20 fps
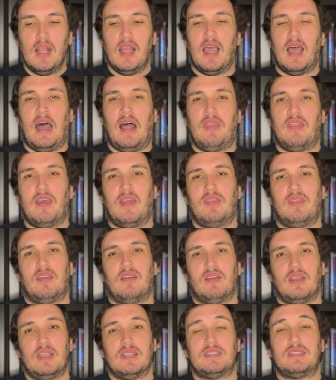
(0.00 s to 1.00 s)
And then there
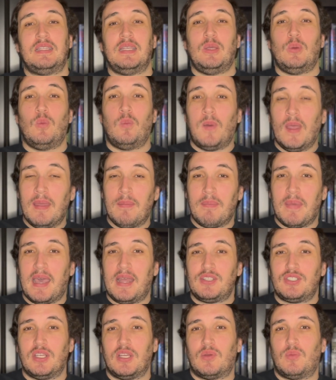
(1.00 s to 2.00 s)
is the wit
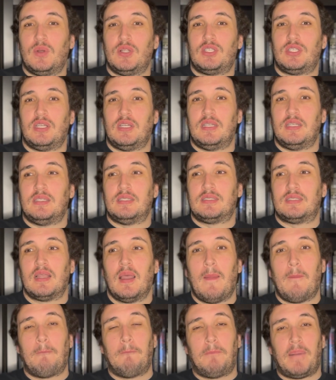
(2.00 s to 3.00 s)
magic, which is
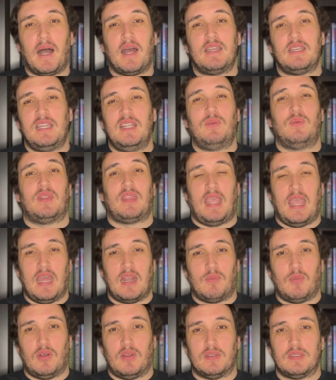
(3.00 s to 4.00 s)
bonding with
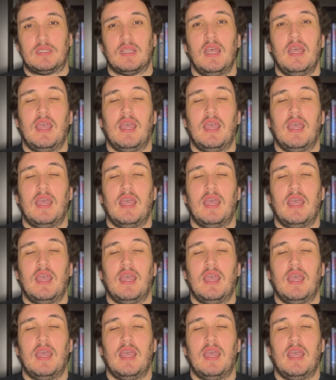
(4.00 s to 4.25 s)
animals.